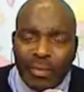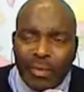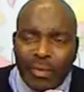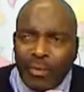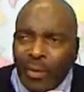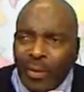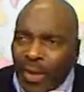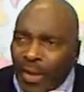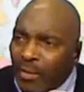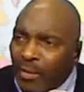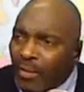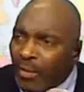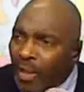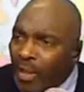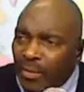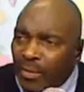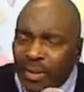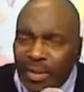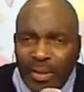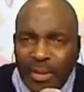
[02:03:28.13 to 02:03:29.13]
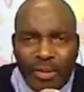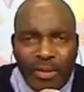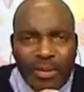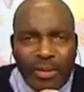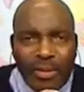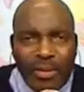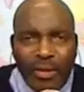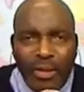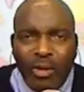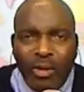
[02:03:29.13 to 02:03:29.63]
Well, I don't like what
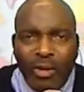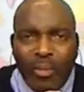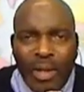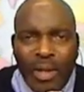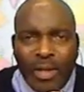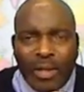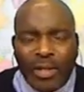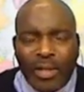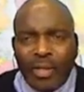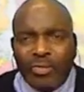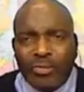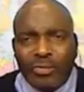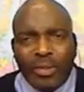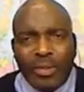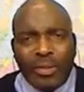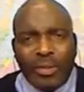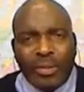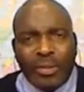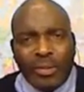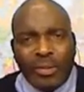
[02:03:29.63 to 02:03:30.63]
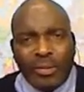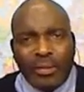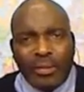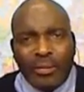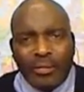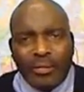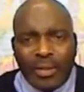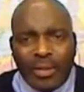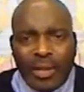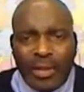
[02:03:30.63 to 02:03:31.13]
he called my country,
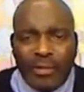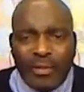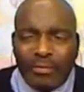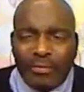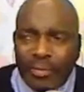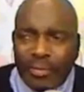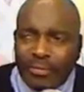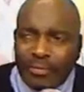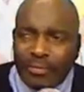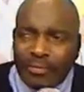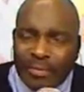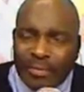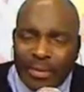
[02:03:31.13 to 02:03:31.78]
stuff, but